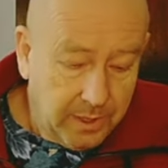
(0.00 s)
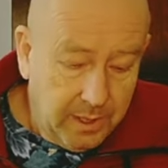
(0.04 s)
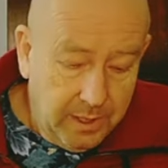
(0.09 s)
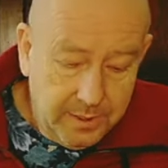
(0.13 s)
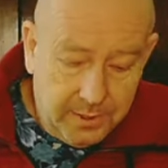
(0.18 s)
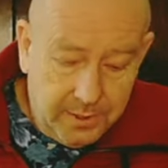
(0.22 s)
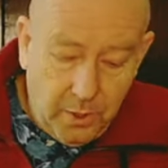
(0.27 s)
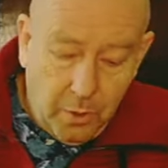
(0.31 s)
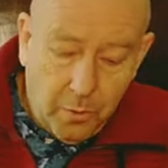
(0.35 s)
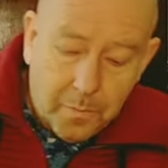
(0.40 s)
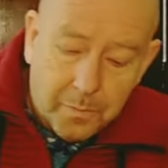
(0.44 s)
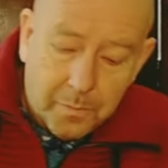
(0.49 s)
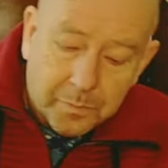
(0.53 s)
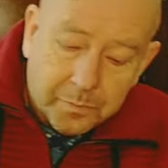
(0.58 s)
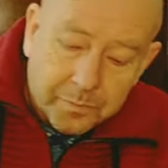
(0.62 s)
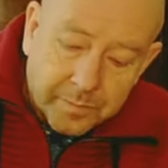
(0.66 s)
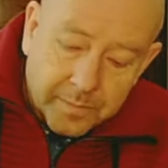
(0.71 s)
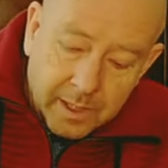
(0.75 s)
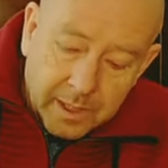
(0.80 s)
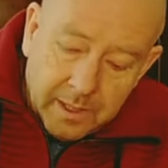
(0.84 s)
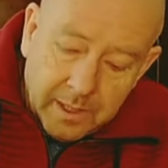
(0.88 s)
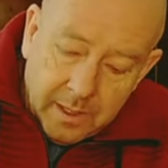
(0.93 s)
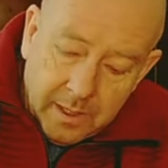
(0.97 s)
So
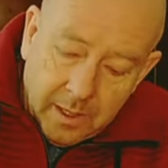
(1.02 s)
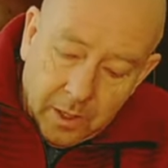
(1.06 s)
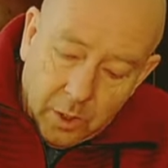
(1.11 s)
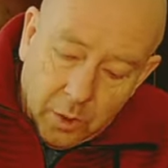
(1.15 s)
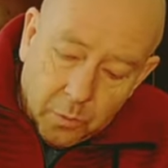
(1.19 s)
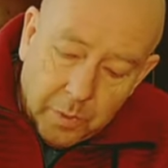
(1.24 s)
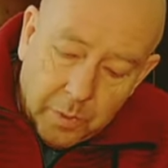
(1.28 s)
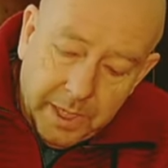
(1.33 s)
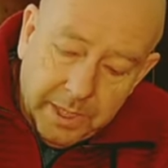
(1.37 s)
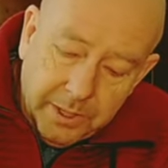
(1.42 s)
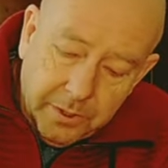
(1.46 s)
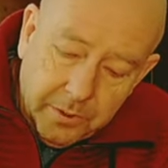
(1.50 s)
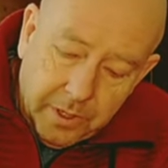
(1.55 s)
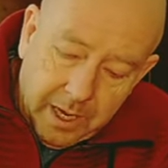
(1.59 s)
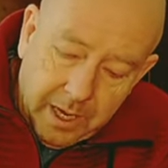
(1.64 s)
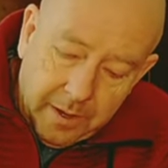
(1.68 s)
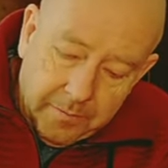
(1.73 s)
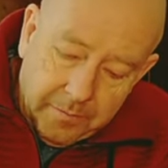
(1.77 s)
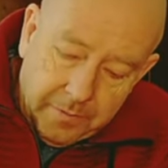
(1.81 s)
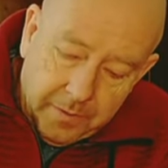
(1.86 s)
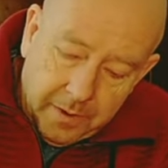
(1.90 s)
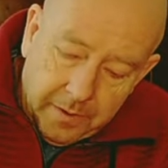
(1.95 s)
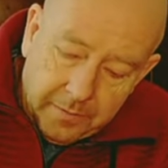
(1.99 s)
when you
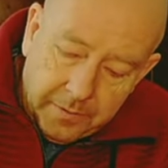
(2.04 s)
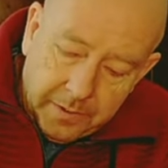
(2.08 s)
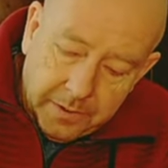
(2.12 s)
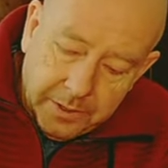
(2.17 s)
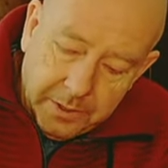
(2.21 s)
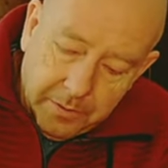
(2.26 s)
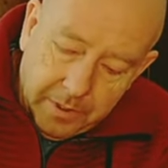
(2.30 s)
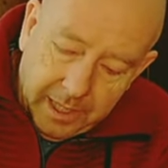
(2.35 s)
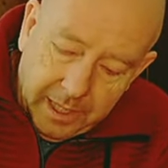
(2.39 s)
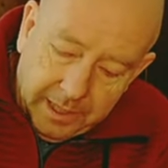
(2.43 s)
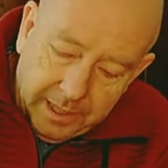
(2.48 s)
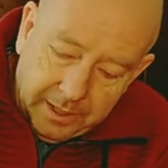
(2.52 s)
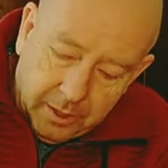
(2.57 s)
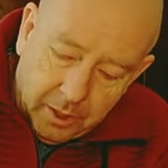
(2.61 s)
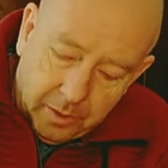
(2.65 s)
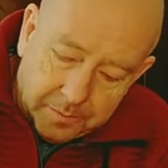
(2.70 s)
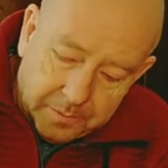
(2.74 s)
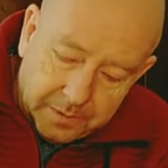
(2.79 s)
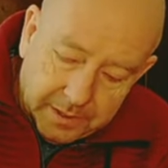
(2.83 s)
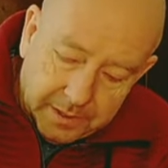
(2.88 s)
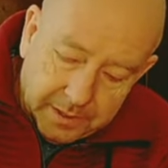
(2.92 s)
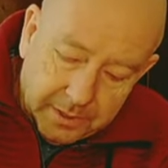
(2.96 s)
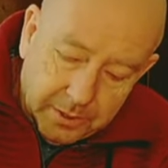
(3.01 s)
have the new
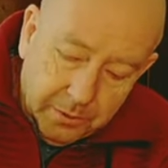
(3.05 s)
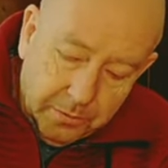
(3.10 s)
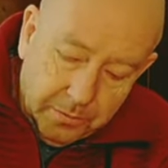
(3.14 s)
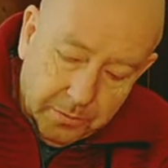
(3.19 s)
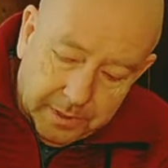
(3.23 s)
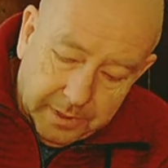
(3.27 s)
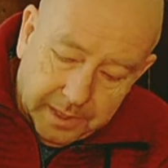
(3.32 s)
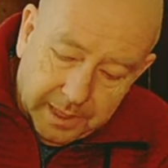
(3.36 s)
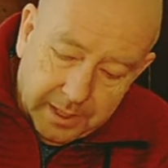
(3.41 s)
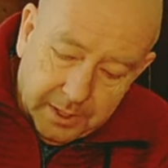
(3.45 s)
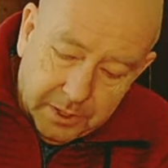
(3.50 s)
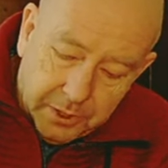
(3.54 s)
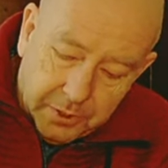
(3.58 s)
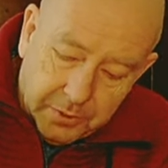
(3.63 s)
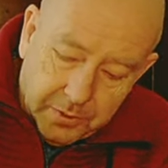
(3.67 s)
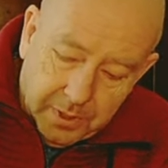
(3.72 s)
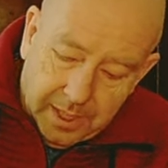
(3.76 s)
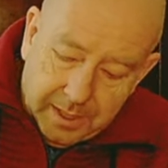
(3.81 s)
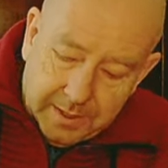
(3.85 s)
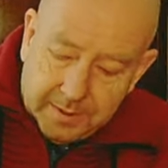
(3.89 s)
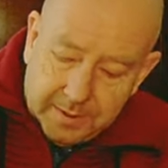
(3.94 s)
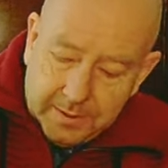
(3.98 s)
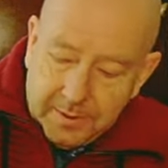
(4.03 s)
helicopter, you can
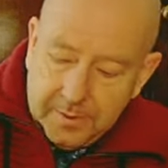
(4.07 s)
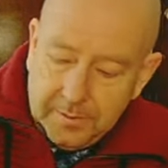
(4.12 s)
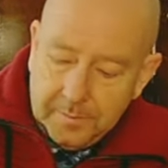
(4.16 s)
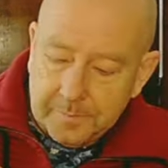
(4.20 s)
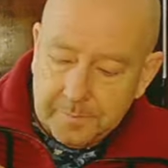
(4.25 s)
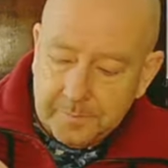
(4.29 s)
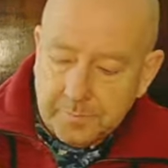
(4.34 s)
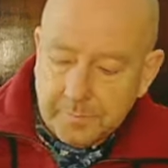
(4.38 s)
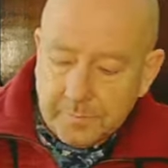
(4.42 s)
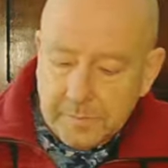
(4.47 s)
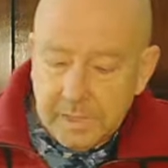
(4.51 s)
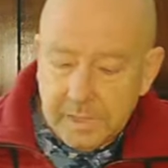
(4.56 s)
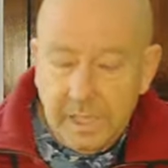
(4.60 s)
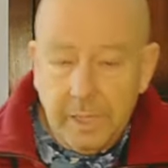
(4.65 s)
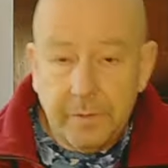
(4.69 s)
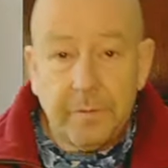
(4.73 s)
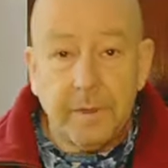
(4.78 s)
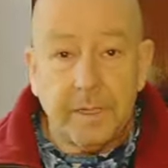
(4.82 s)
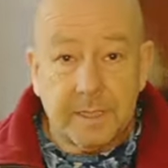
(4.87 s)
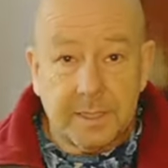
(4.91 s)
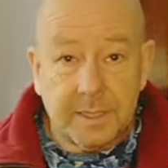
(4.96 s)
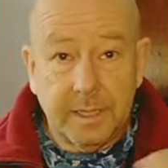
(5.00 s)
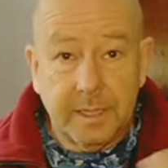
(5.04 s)
trust, if
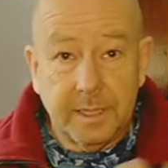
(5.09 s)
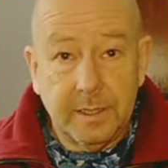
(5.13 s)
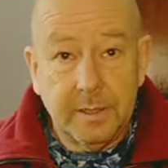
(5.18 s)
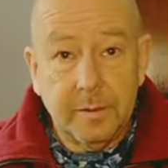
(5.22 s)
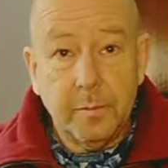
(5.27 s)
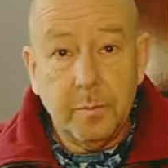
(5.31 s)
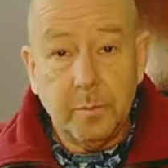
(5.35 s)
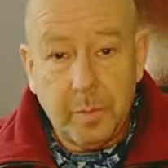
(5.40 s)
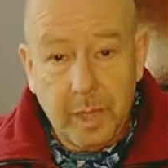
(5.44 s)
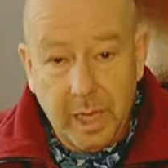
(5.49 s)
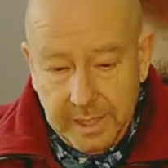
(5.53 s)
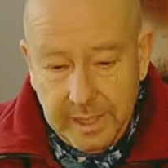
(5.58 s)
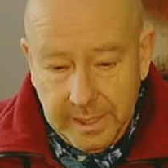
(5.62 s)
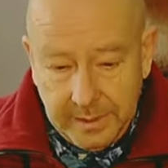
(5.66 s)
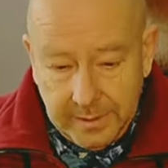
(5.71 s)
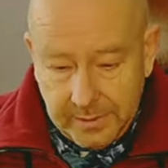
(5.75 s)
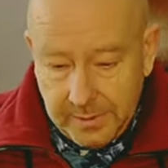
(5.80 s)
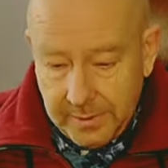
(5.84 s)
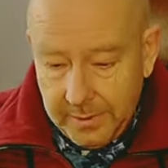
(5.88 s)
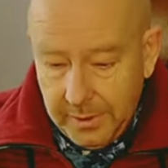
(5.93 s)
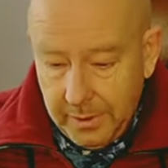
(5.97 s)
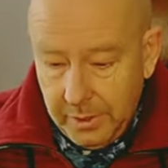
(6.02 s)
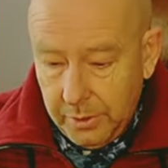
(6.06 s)
it's a bind
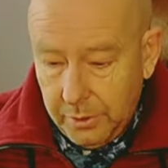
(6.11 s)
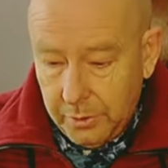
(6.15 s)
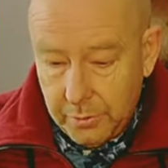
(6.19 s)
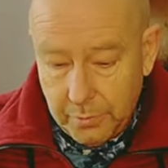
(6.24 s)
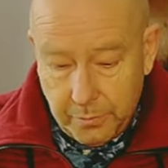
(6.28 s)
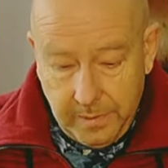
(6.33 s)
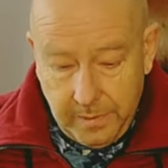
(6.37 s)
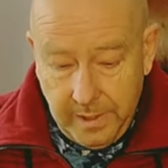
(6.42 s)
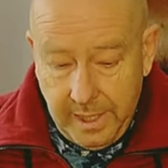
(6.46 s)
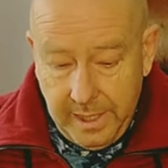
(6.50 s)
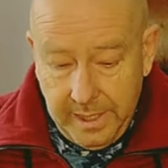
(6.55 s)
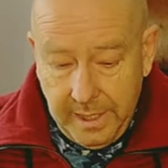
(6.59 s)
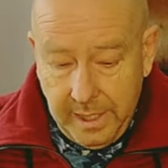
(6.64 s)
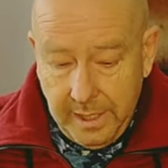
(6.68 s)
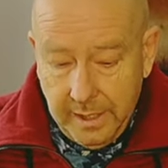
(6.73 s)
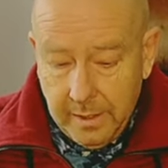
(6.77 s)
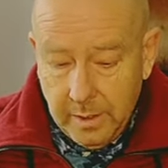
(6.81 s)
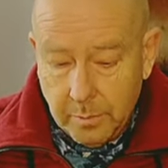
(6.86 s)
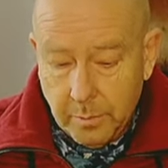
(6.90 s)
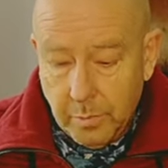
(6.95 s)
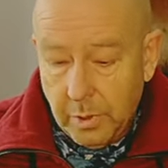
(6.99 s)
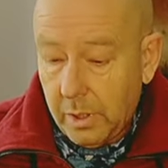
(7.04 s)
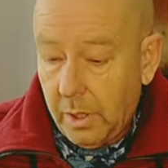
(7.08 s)
to fly
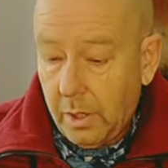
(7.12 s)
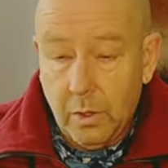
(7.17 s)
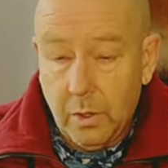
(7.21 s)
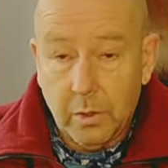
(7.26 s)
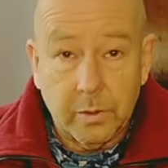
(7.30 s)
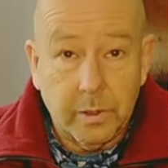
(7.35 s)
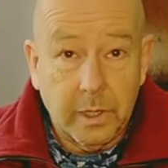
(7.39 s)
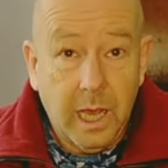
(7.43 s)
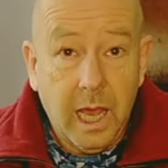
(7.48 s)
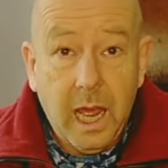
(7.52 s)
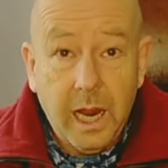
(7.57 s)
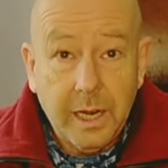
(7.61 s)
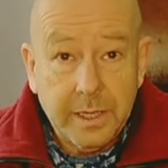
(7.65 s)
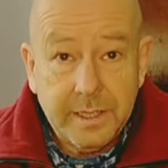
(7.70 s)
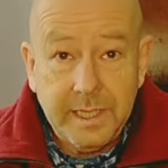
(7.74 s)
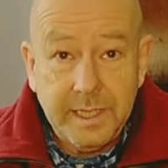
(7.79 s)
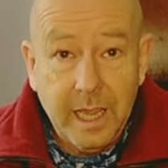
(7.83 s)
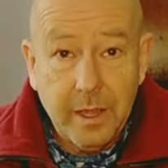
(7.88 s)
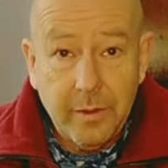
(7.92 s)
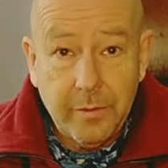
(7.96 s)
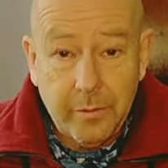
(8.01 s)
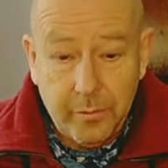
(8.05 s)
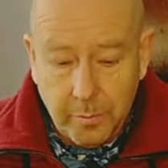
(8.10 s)
model or
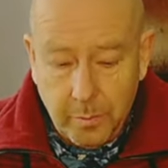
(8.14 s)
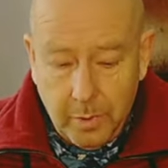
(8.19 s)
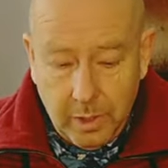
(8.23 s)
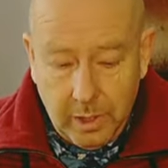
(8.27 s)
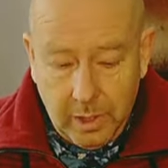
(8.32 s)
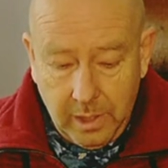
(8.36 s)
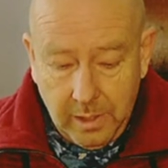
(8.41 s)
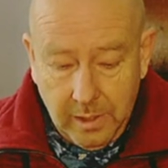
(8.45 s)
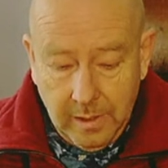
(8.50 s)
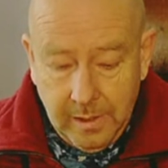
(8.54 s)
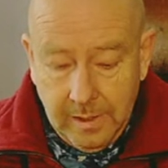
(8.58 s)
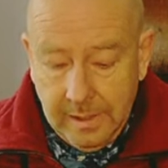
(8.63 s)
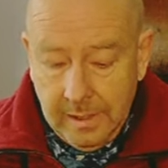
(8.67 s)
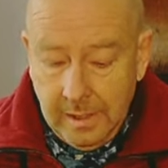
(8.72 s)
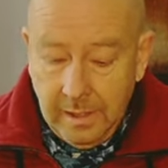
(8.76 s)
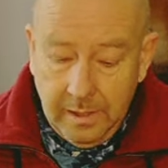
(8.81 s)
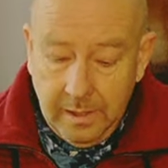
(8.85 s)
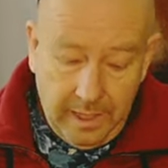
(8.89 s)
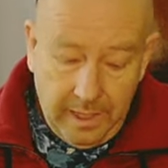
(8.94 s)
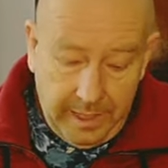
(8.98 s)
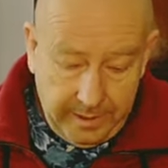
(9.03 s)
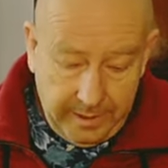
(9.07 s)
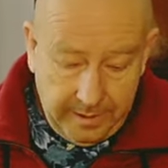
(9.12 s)
RTF model
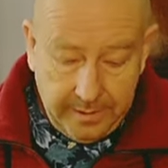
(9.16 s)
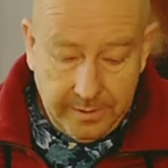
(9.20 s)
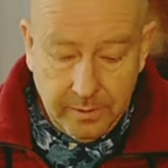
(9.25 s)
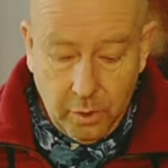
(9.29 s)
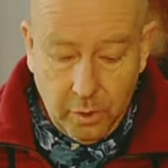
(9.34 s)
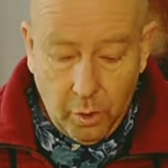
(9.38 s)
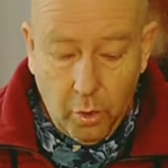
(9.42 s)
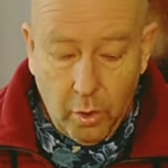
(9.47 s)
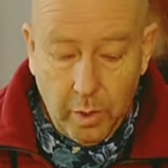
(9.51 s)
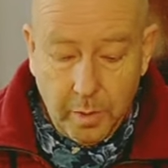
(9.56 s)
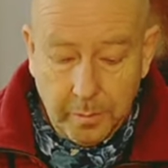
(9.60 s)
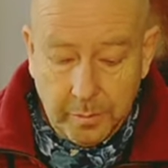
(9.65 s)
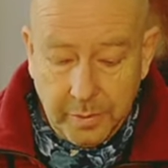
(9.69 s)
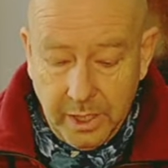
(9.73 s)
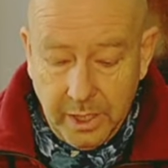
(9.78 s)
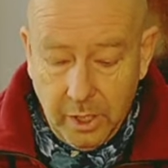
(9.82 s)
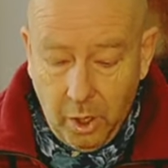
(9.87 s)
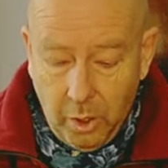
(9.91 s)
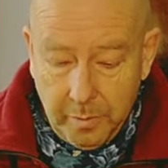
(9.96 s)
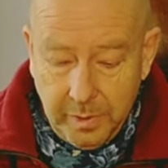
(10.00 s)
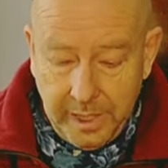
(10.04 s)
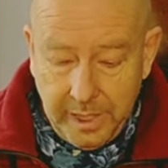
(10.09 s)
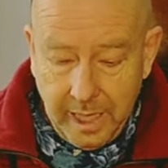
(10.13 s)
like OMP
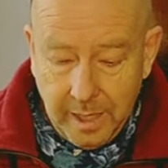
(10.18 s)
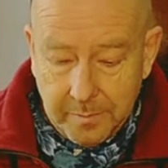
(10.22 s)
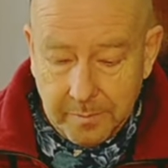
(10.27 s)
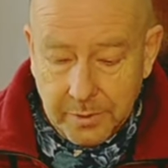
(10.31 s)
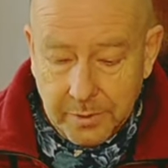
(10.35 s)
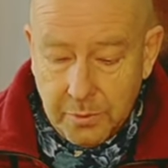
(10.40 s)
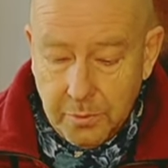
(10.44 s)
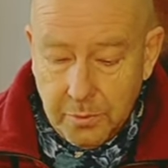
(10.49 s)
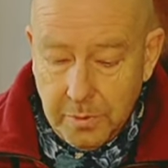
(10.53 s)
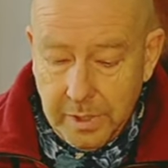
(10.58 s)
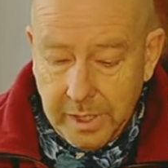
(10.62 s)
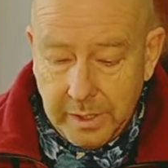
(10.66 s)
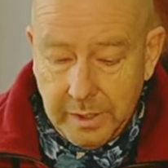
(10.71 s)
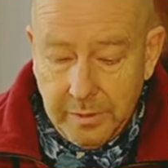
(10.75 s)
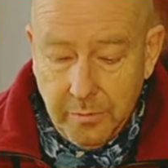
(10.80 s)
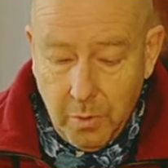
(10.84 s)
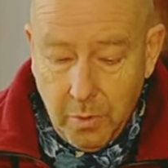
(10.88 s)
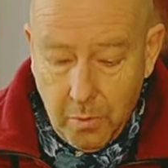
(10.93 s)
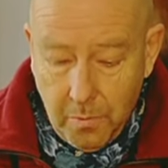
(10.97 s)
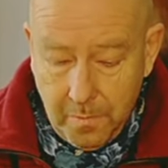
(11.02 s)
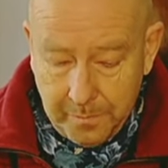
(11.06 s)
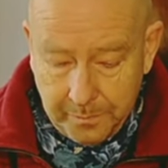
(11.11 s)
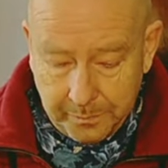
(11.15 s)
Hobby M2
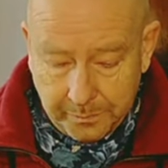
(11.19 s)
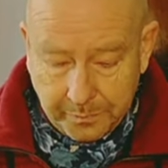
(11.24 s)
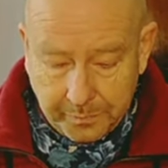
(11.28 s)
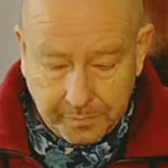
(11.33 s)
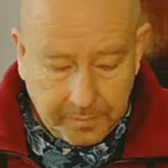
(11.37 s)
Evo